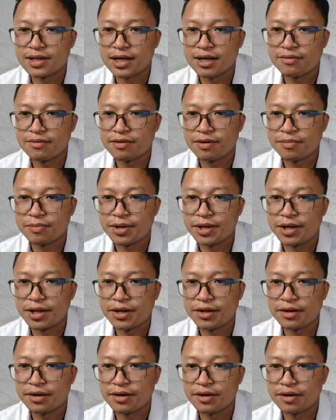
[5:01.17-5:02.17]
from
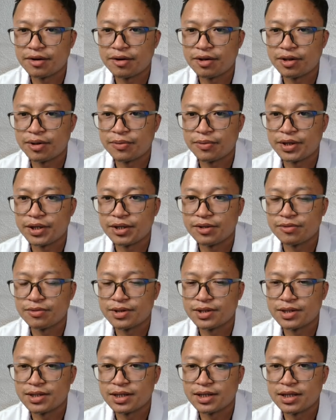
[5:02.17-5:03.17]
here all the way
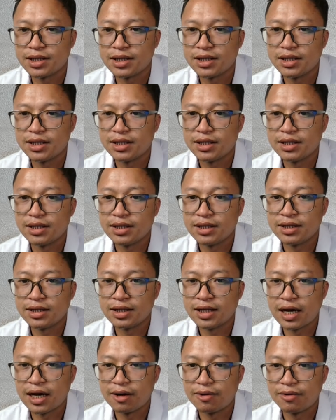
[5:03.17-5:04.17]
towards the
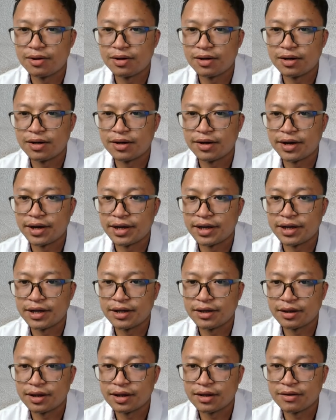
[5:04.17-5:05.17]
down. All right,
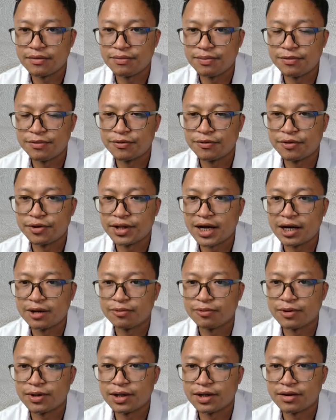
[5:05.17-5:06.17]
okay, before that
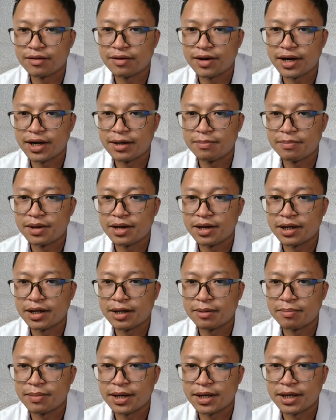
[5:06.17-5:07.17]
one, right, market
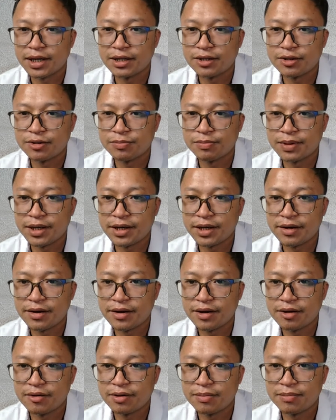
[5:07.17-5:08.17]
might like to play
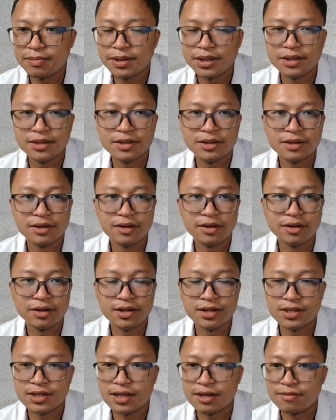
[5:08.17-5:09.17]
around a bit on
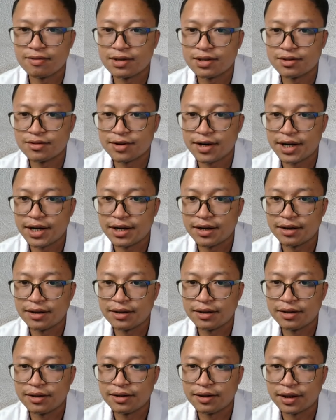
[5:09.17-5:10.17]
this levels, right?
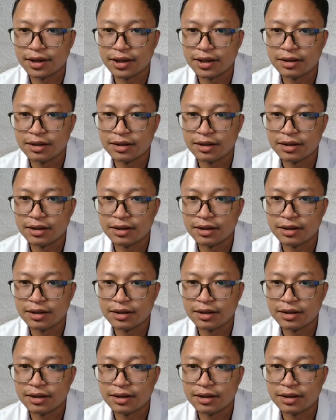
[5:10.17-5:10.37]
Okay.